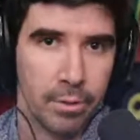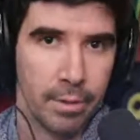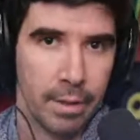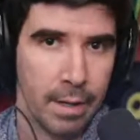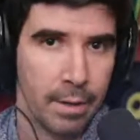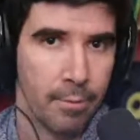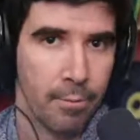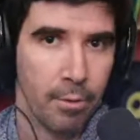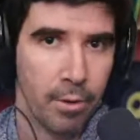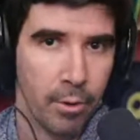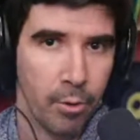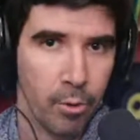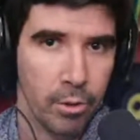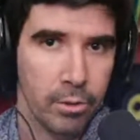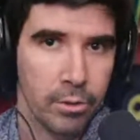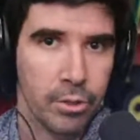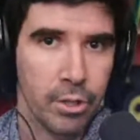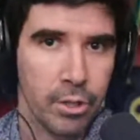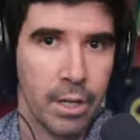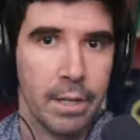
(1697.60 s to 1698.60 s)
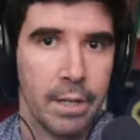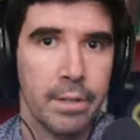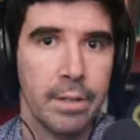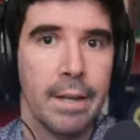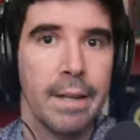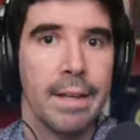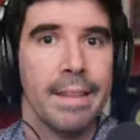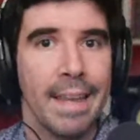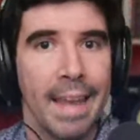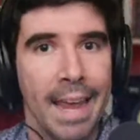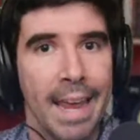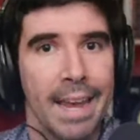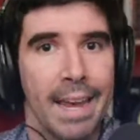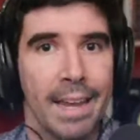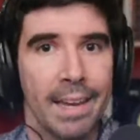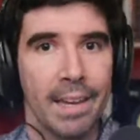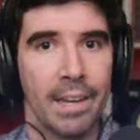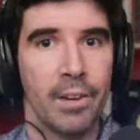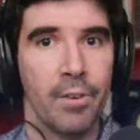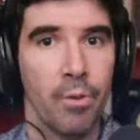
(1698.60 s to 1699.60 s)
in for an oil change. The
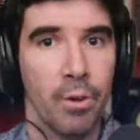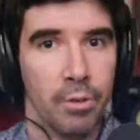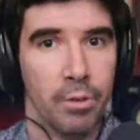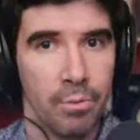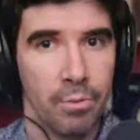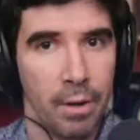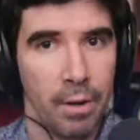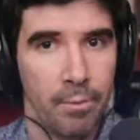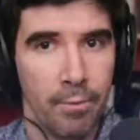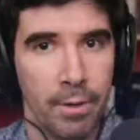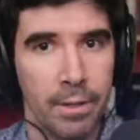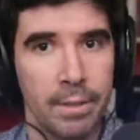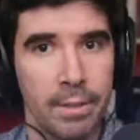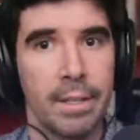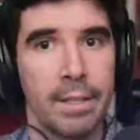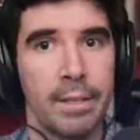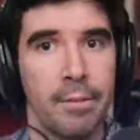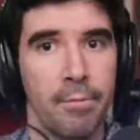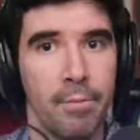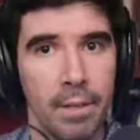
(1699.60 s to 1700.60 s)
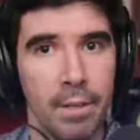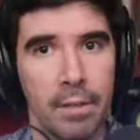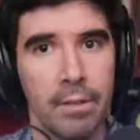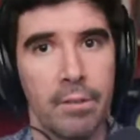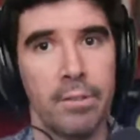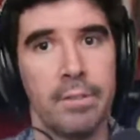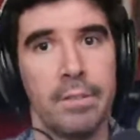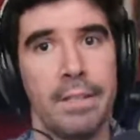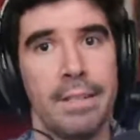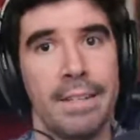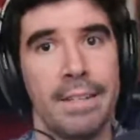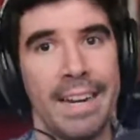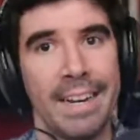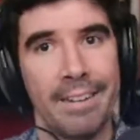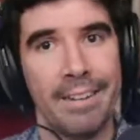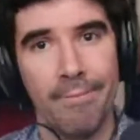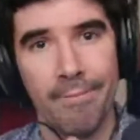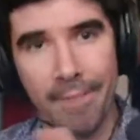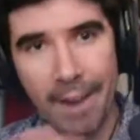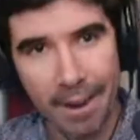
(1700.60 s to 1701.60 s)
AI can cross-reference that the vehicle is at
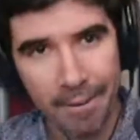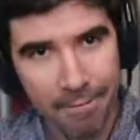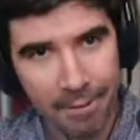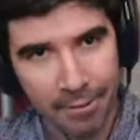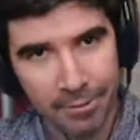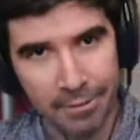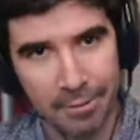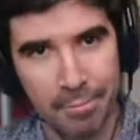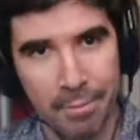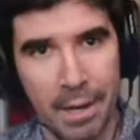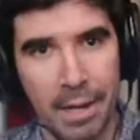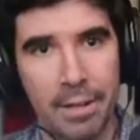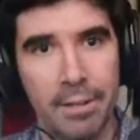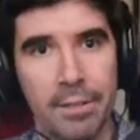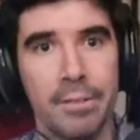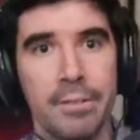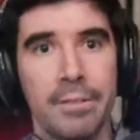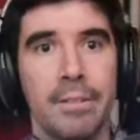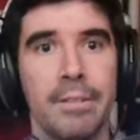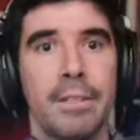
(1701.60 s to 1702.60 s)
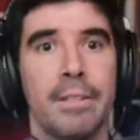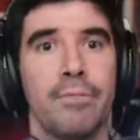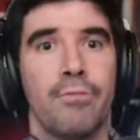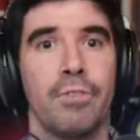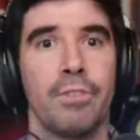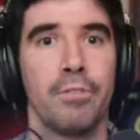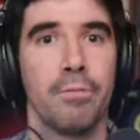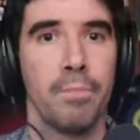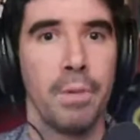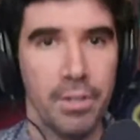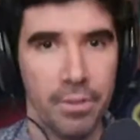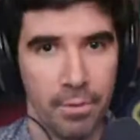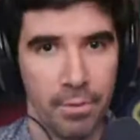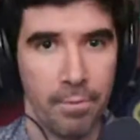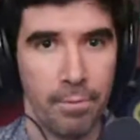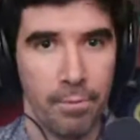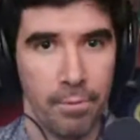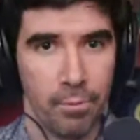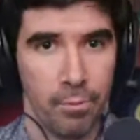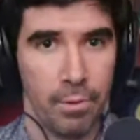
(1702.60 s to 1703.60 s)
95,000 miles. The
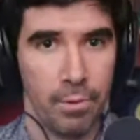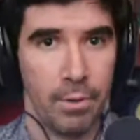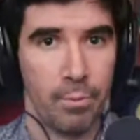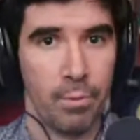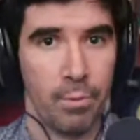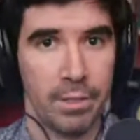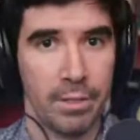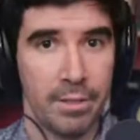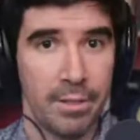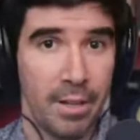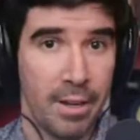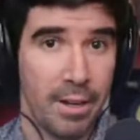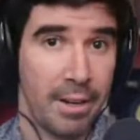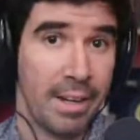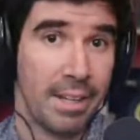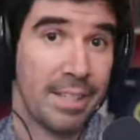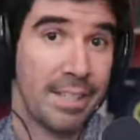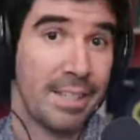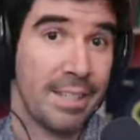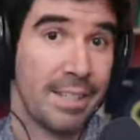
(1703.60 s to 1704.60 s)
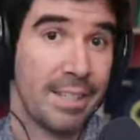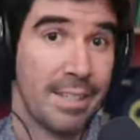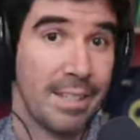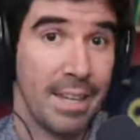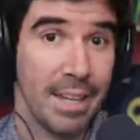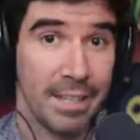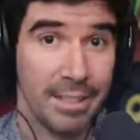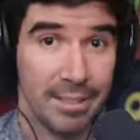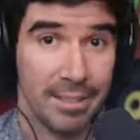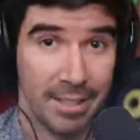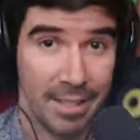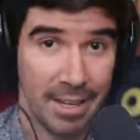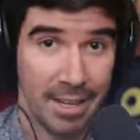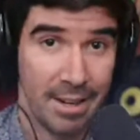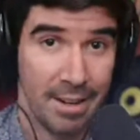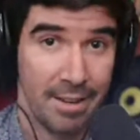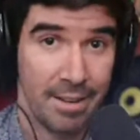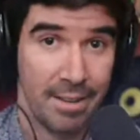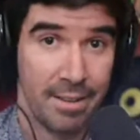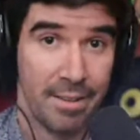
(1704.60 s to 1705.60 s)
transmission fluid was done at
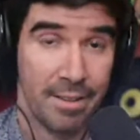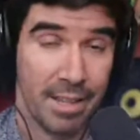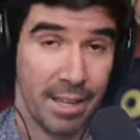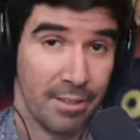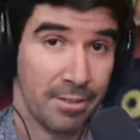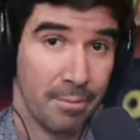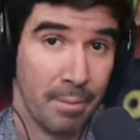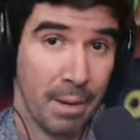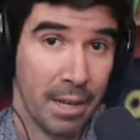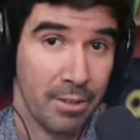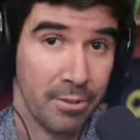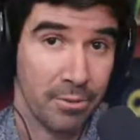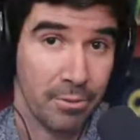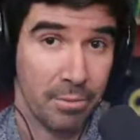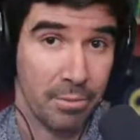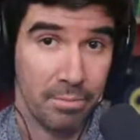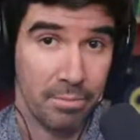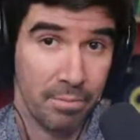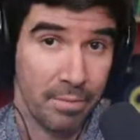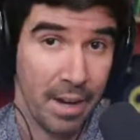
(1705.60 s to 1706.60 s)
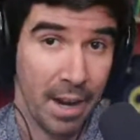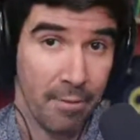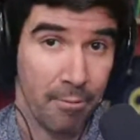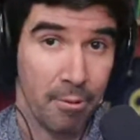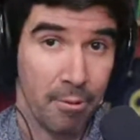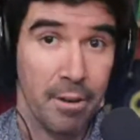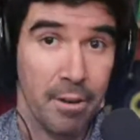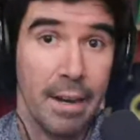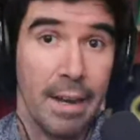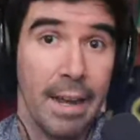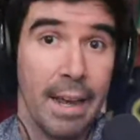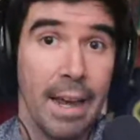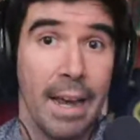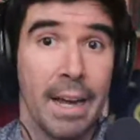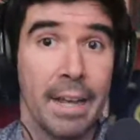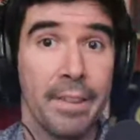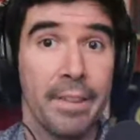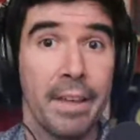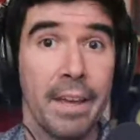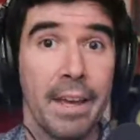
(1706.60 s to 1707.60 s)
60,000 miles or never.
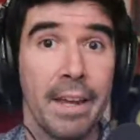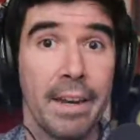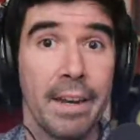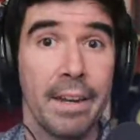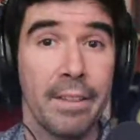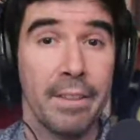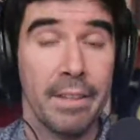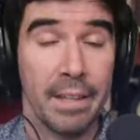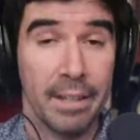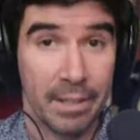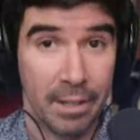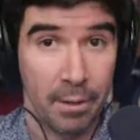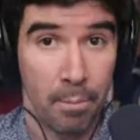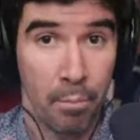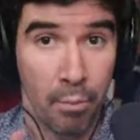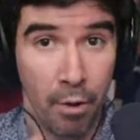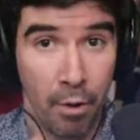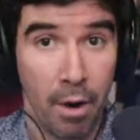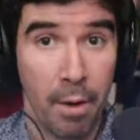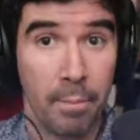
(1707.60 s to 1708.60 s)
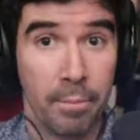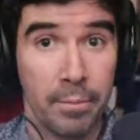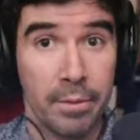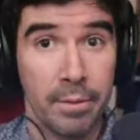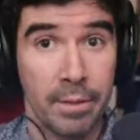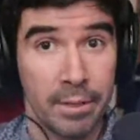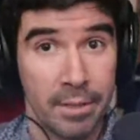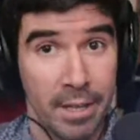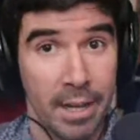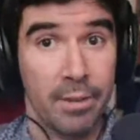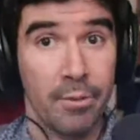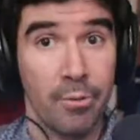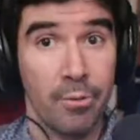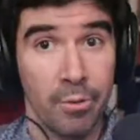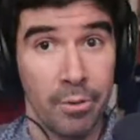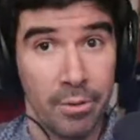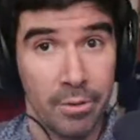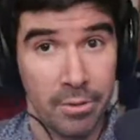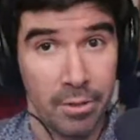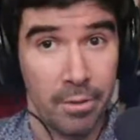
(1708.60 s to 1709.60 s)
And then it could prompt the tech
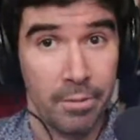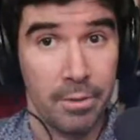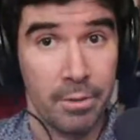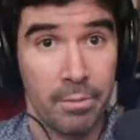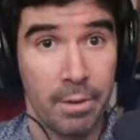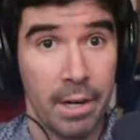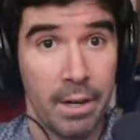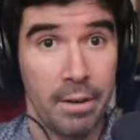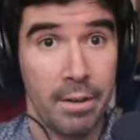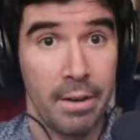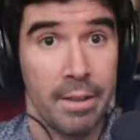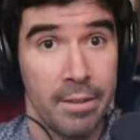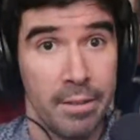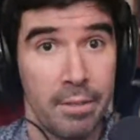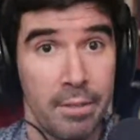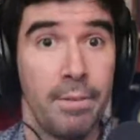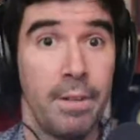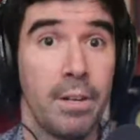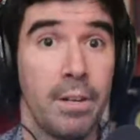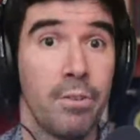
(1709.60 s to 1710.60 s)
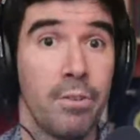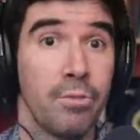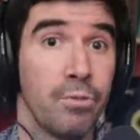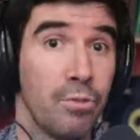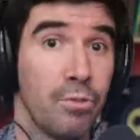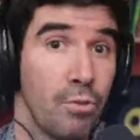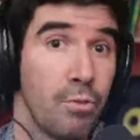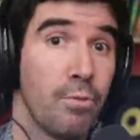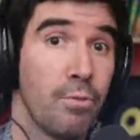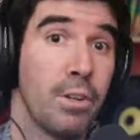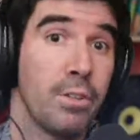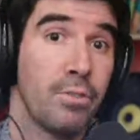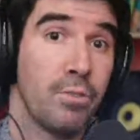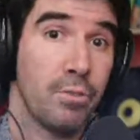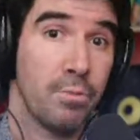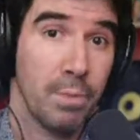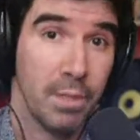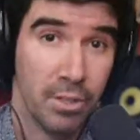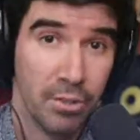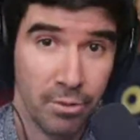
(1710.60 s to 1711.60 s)
or the service writer, this vehicle is due for a
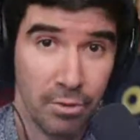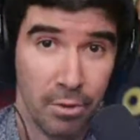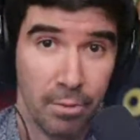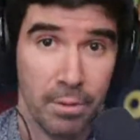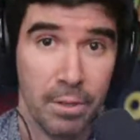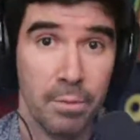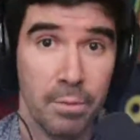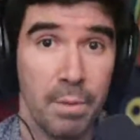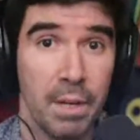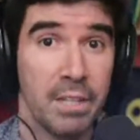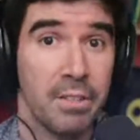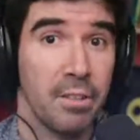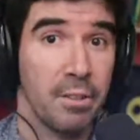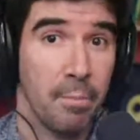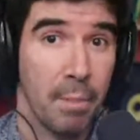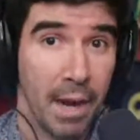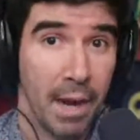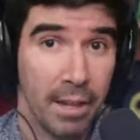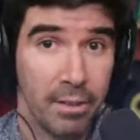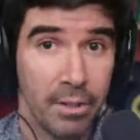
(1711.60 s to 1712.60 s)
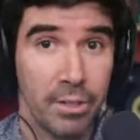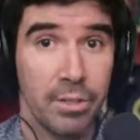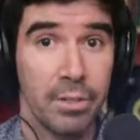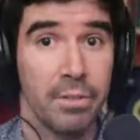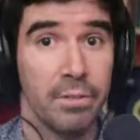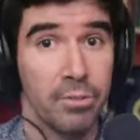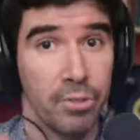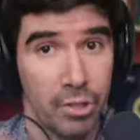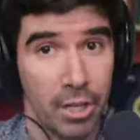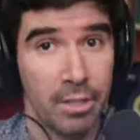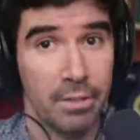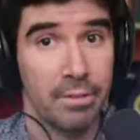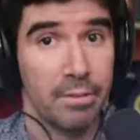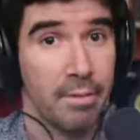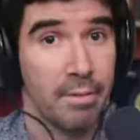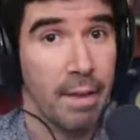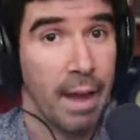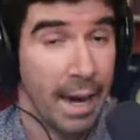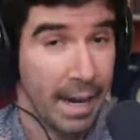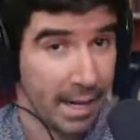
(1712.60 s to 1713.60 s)
transmission service based on the mileage, suggest
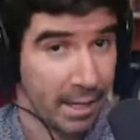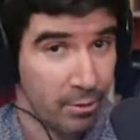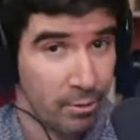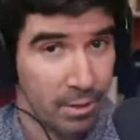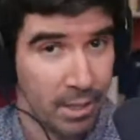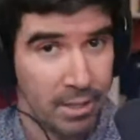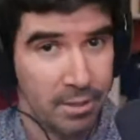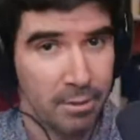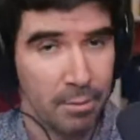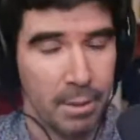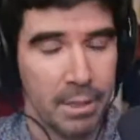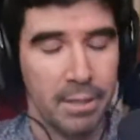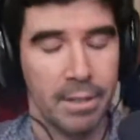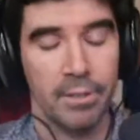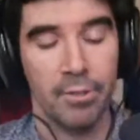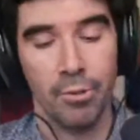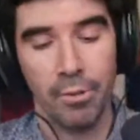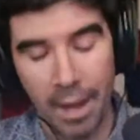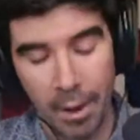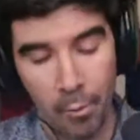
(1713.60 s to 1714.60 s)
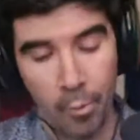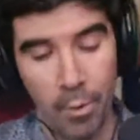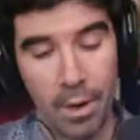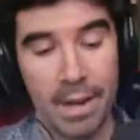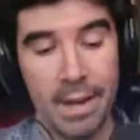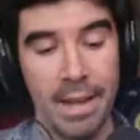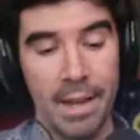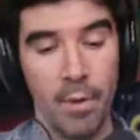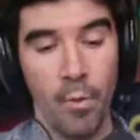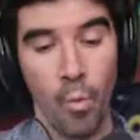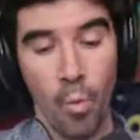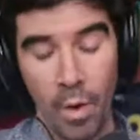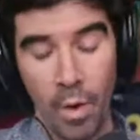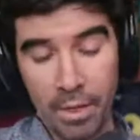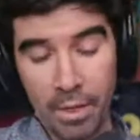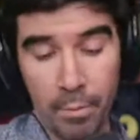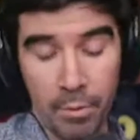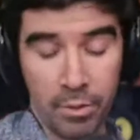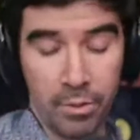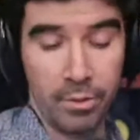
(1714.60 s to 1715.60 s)
adding it to the estimate. And so that way, when
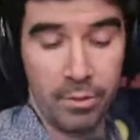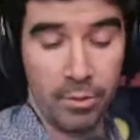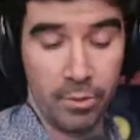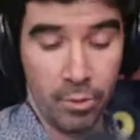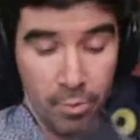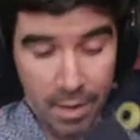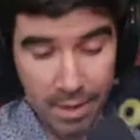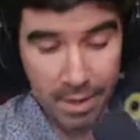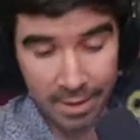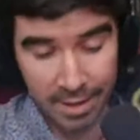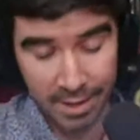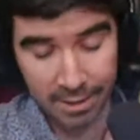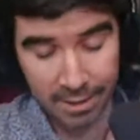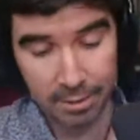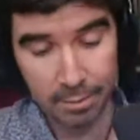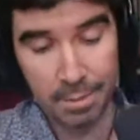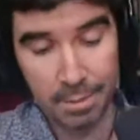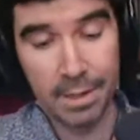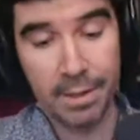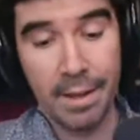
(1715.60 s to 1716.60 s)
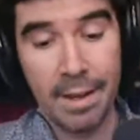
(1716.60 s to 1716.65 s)
the person is doing the estimate,